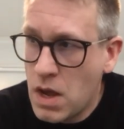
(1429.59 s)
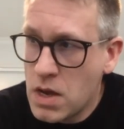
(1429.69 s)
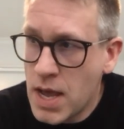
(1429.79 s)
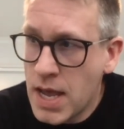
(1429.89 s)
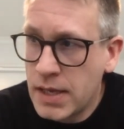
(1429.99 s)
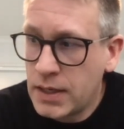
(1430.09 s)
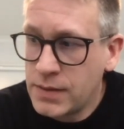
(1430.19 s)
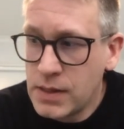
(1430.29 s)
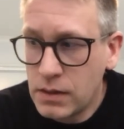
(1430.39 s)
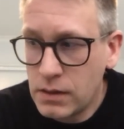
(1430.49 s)
and I
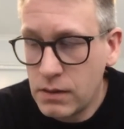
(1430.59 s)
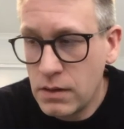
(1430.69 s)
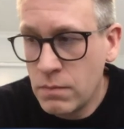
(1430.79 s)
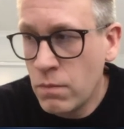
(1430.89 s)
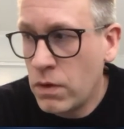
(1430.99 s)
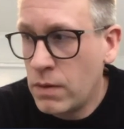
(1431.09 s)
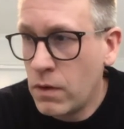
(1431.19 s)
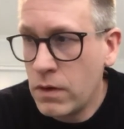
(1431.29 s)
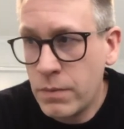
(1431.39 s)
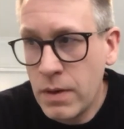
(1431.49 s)
think more and
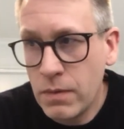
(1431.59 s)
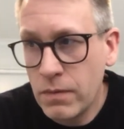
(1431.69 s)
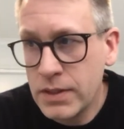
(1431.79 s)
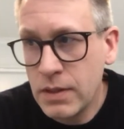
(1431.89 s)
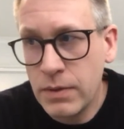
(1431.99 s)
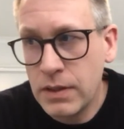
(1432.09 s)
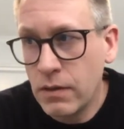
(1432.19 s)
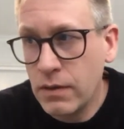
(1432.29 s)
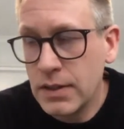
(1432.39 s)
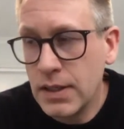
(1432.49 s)
more people will see
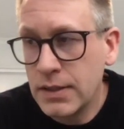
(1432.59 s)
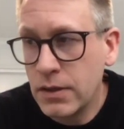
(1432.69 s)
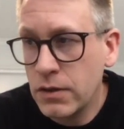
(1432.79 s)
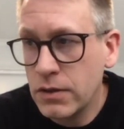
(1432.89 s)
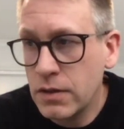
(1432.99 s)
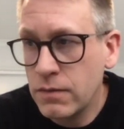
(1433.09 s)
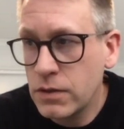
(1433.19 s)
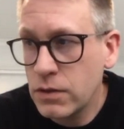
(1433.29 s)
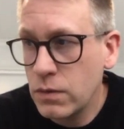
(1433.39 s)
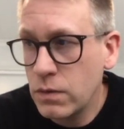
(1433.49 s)
Bitcoin as an alternative
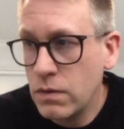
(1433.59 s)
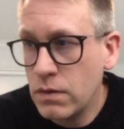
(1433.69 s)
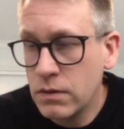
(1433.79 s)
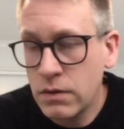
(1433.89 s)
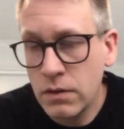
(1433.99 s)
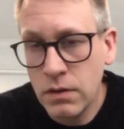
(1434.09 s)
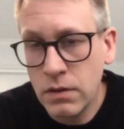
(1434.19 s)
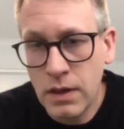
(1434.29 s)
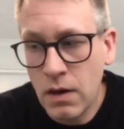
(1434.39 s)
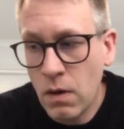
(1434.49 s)
to
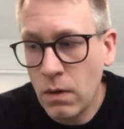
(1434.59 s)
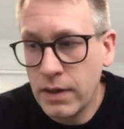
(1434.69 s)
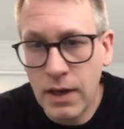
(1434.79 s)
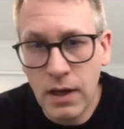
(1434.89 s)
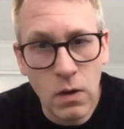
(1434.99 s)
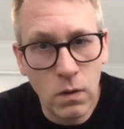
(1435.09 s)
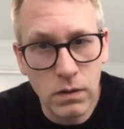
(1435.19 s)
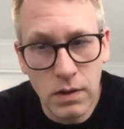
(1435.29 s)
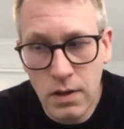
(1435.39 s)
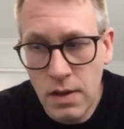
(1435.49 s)
their holding in
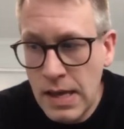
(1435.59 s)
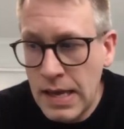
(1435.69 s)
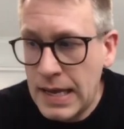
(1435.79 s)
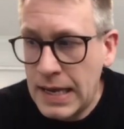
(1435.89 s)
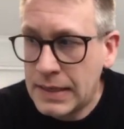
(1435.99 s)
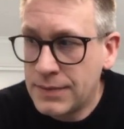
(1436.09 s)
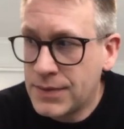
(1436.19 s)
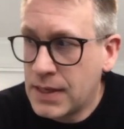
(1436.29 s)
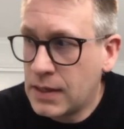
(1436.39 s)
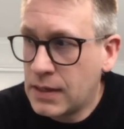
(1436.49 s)
gold. And I
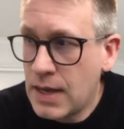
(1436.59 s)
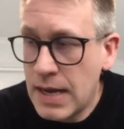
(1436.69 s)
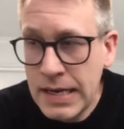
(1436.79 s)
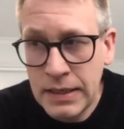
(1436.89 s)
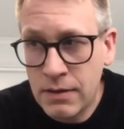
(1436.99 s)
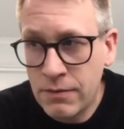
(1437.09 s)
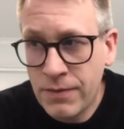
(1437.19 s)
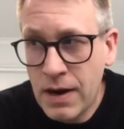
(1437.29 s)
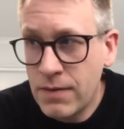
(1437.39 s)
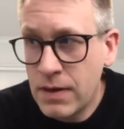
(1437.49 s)
think in
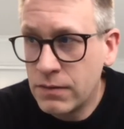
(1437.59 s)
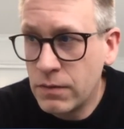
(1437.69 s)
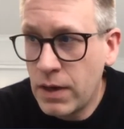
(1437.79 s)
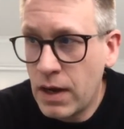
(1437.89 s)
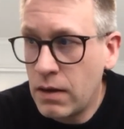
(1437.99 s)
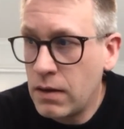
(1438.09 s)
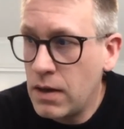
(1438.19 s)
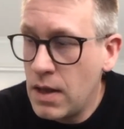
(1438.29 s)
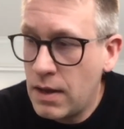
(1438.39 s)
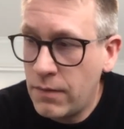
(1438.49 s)
5 years from now,
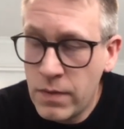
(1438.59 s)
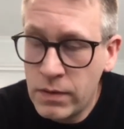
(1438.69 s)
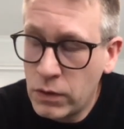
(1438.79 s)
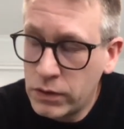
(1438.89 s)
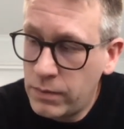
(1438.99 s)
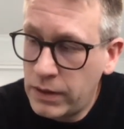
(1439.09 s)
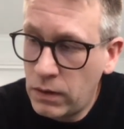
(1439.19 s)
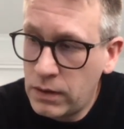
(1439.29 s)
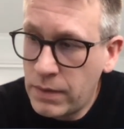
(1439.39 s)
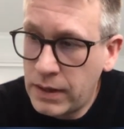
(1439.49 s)
we talked about
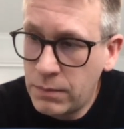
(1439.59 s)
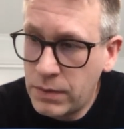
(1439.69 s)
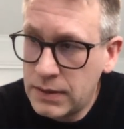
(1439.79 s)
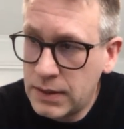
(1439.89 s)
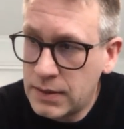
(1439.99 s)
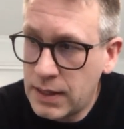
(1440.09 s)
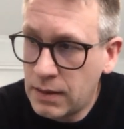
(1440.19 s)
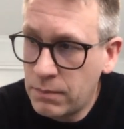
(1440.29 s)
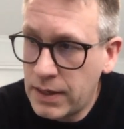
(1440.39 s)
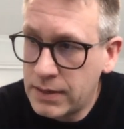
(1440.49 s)
all the money printing
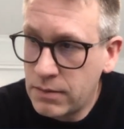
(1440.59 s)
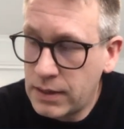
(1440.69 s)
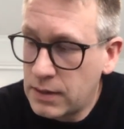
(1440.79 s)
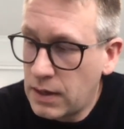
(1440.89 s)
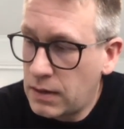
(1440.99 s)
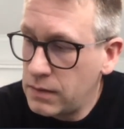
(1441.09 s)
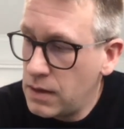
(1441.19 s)
taking place right now.